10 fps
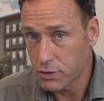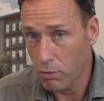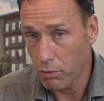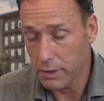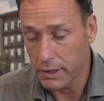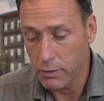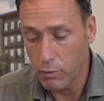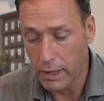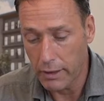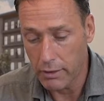story
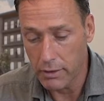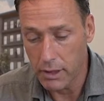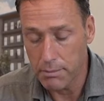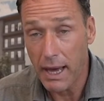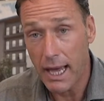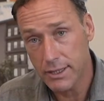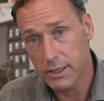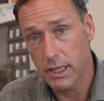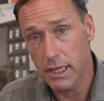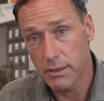where a past
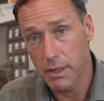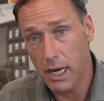client of